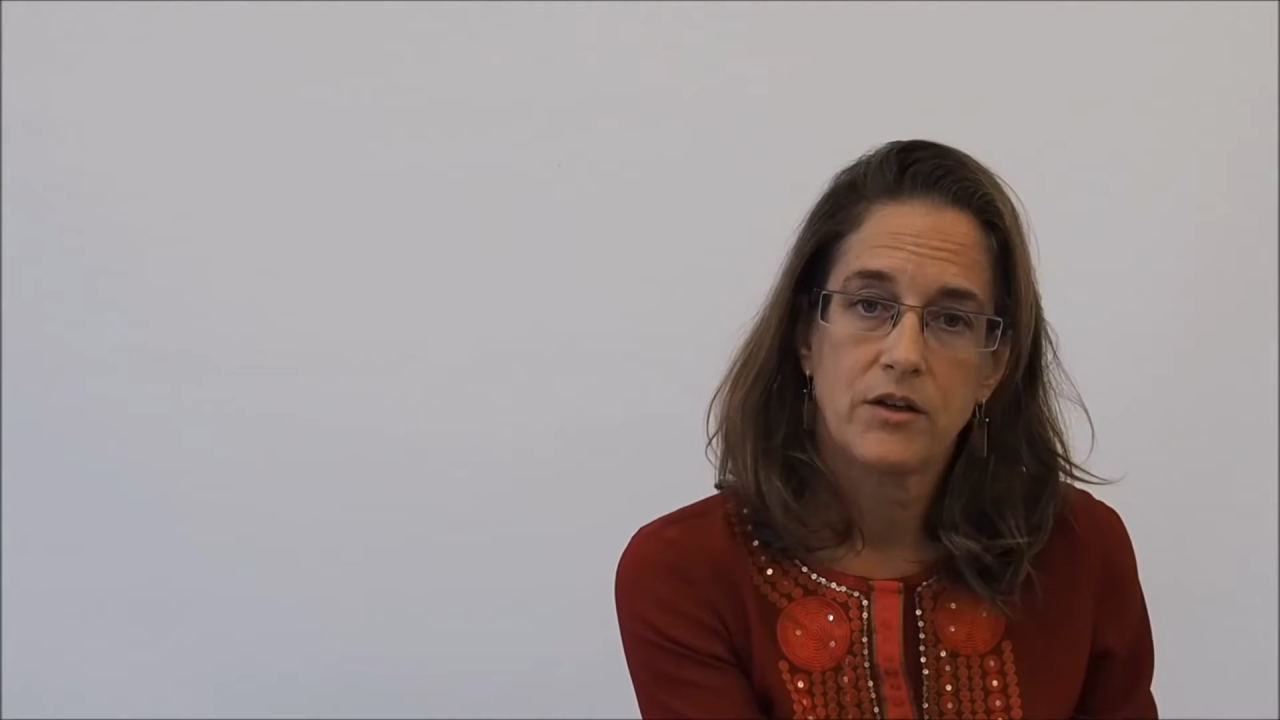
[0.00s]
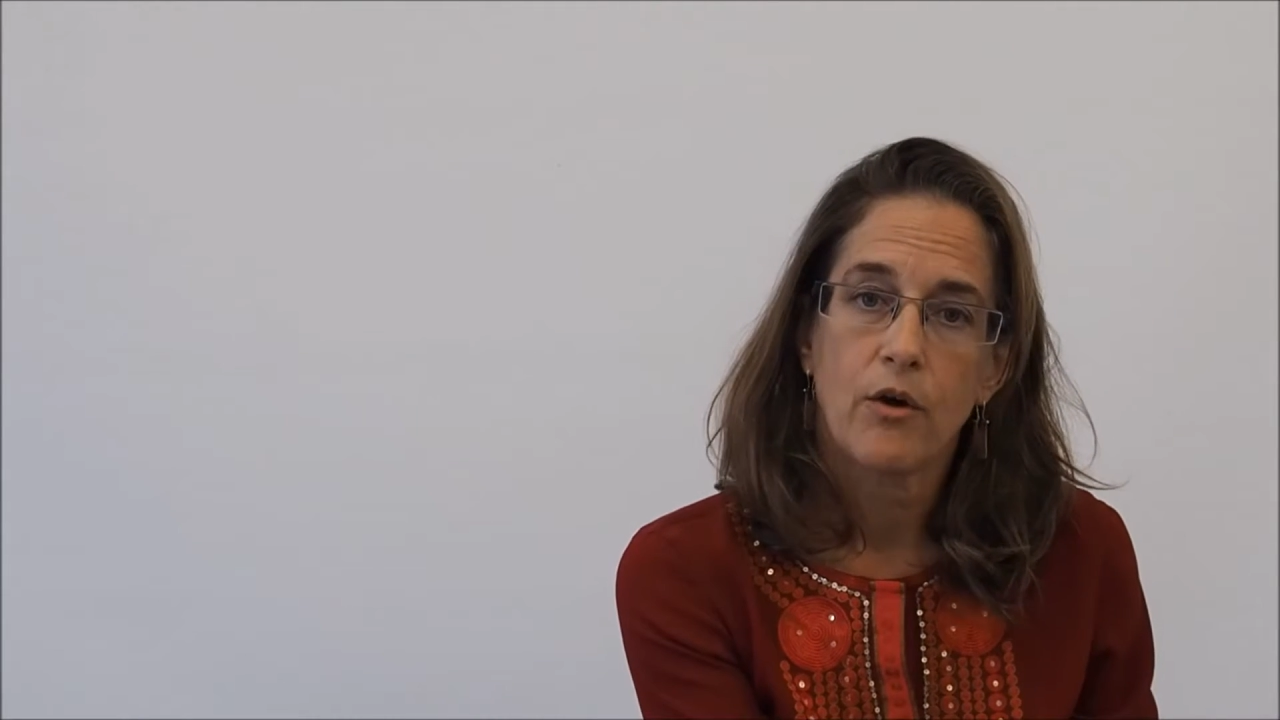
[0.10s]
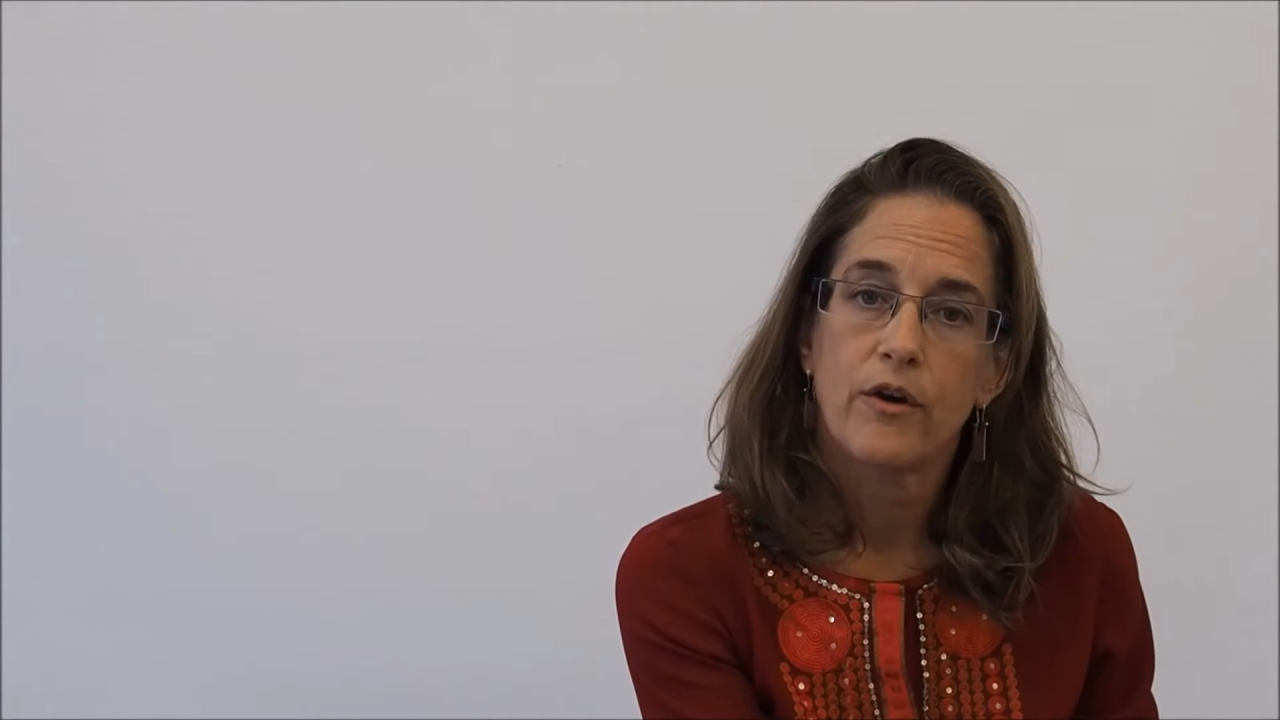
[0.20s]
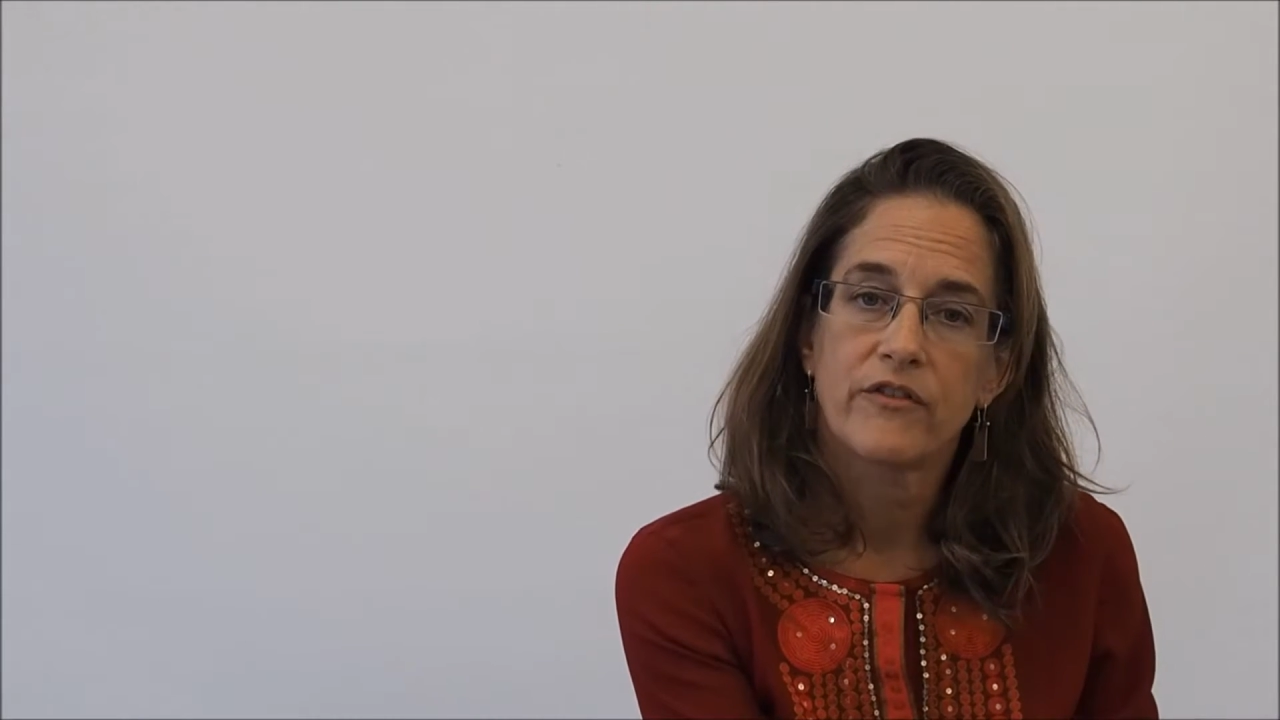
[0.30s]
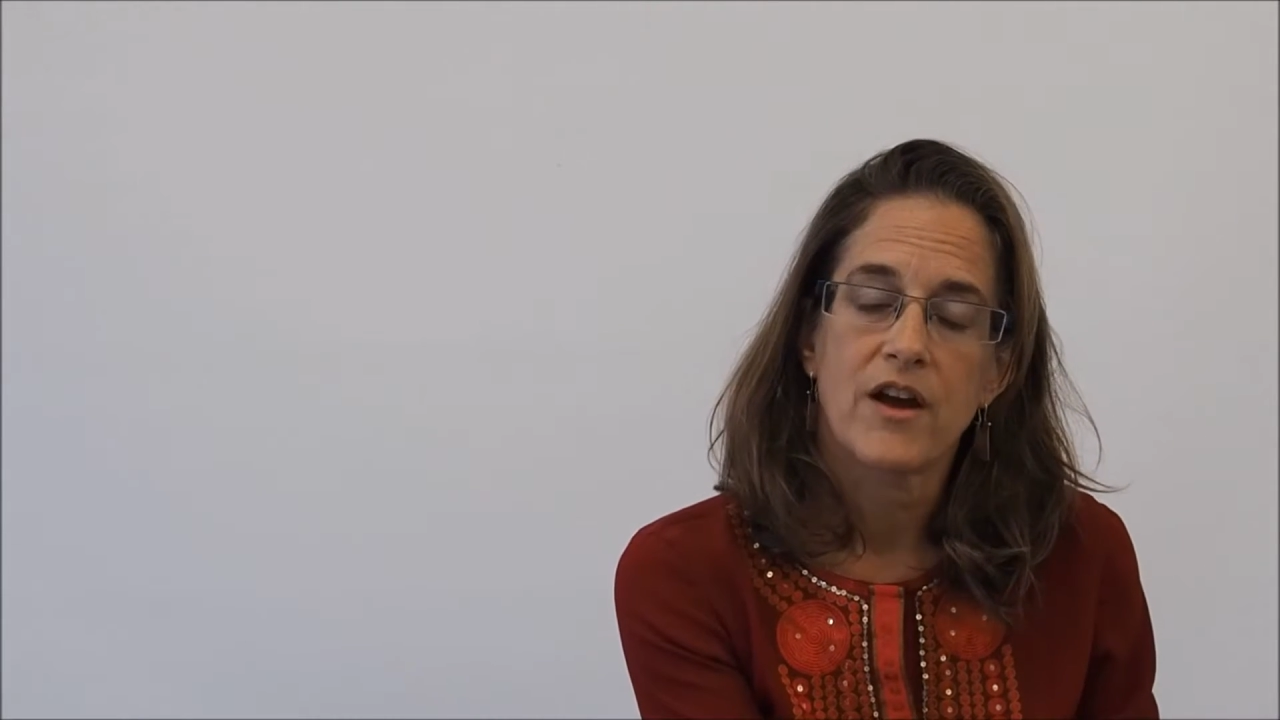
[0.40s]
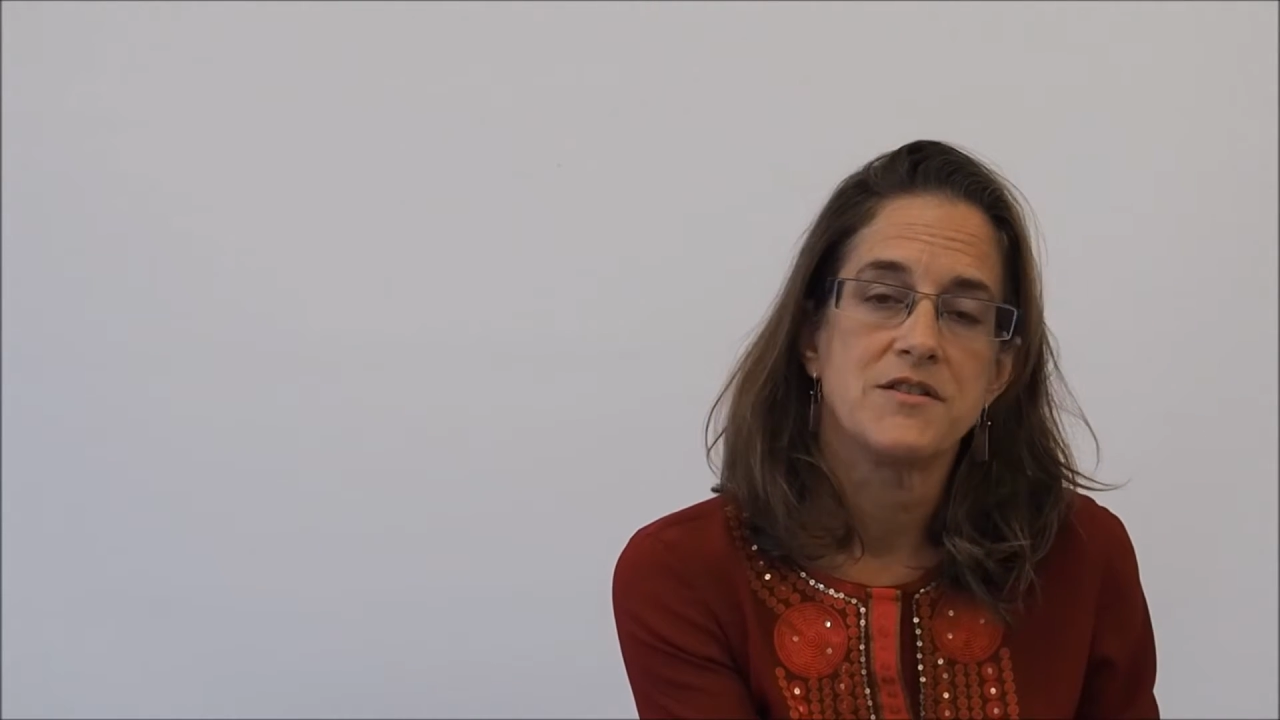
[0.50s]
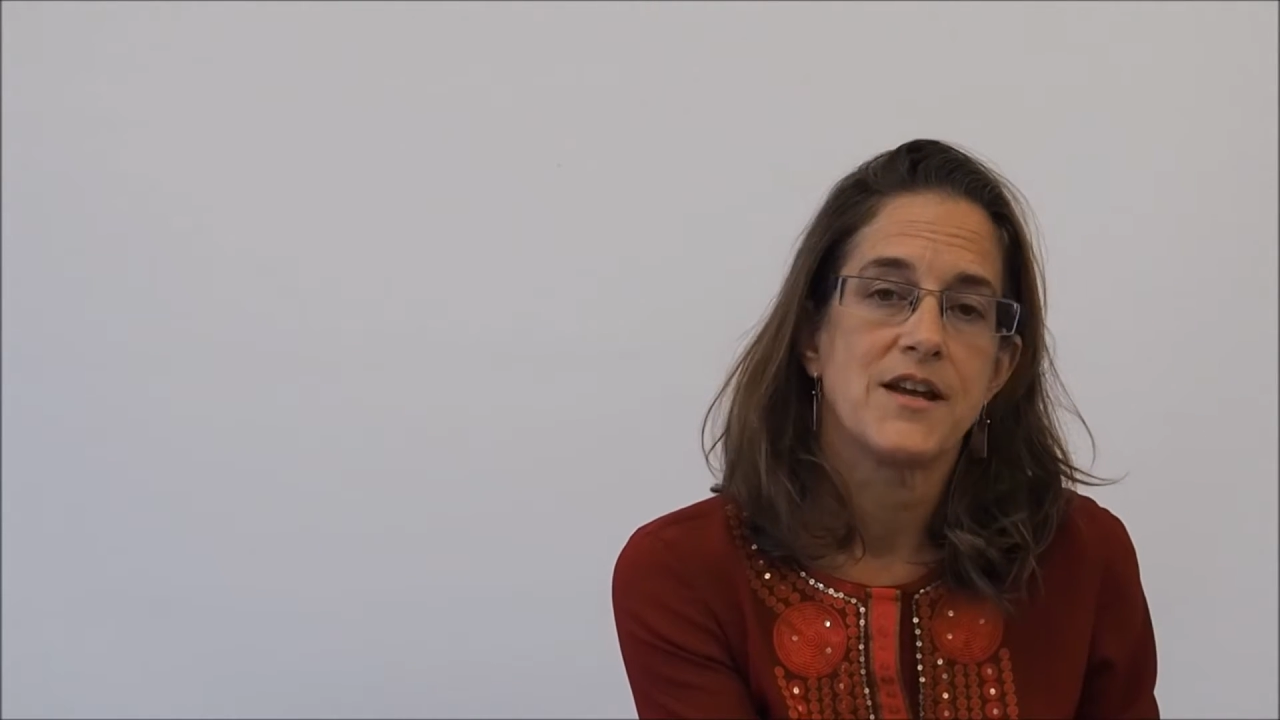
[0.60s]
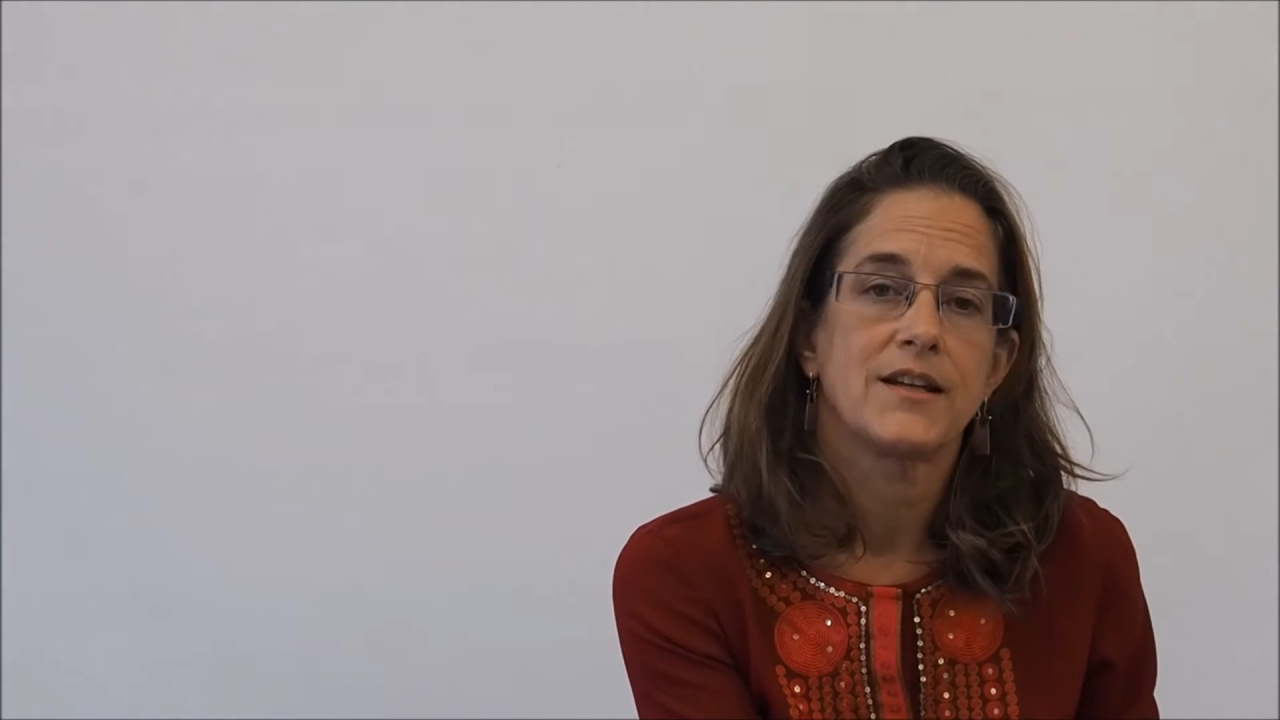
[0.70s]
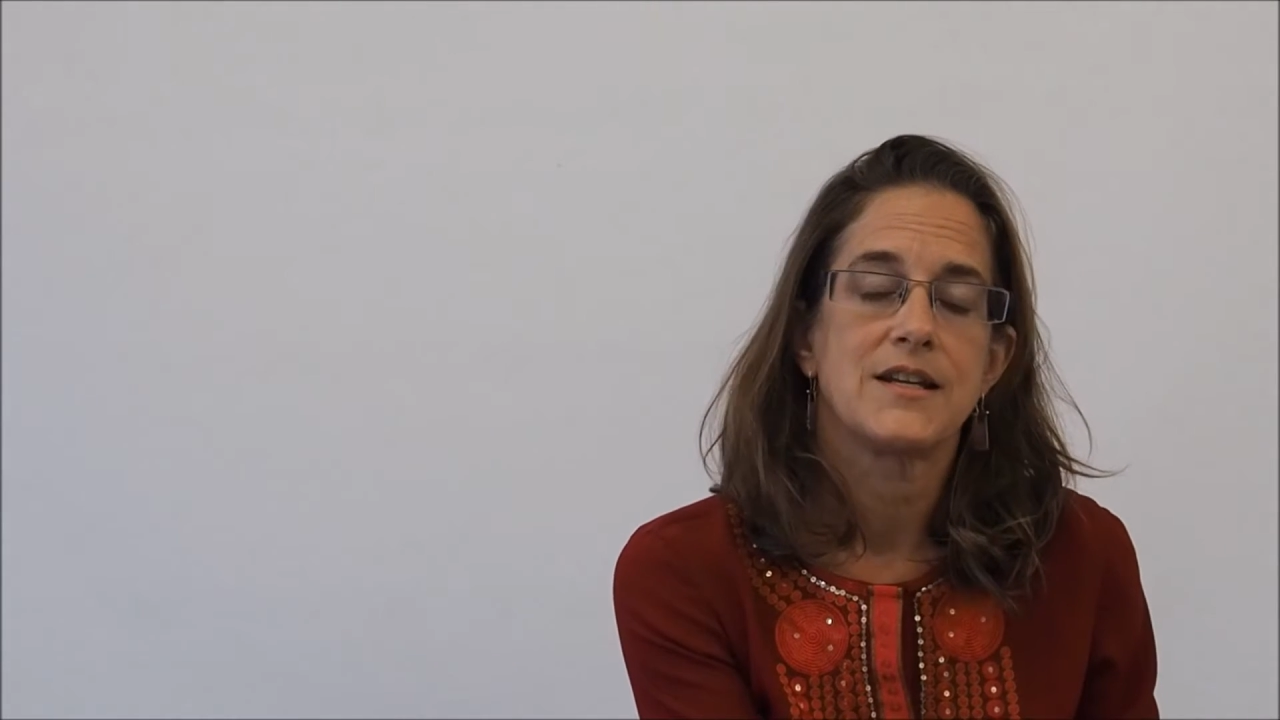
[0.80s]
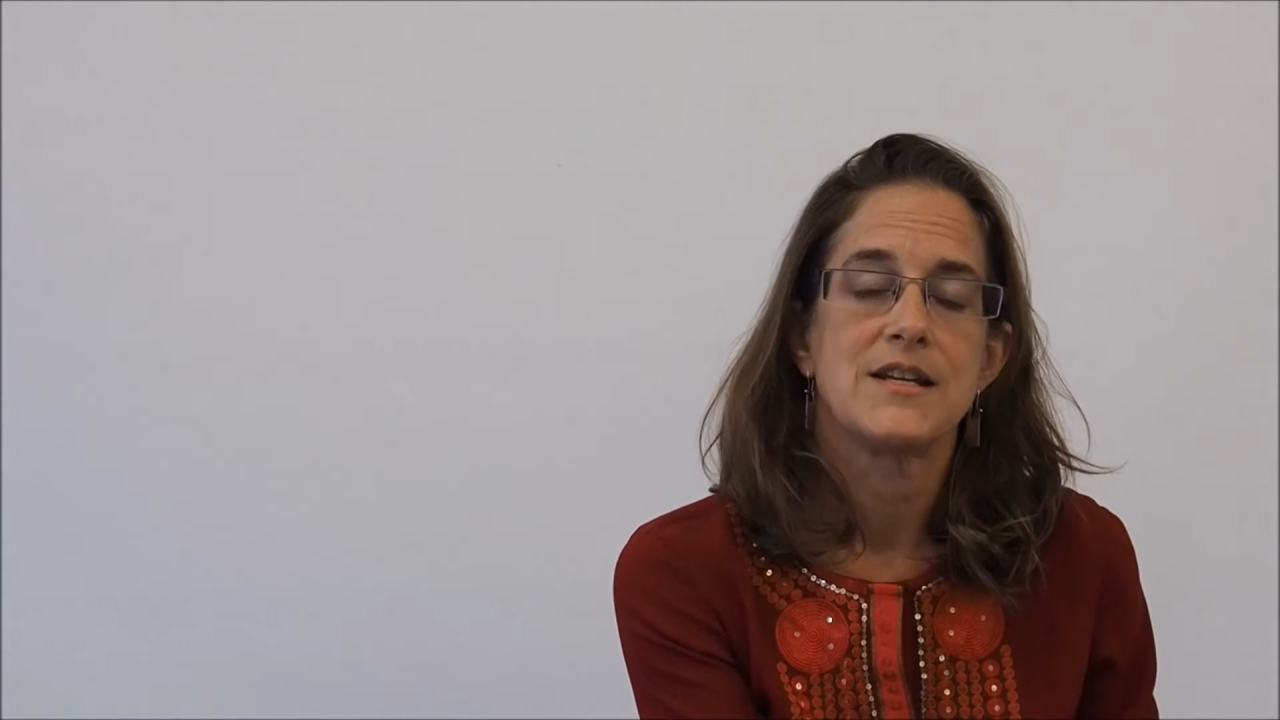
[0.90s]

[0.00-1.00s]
Code of Conduct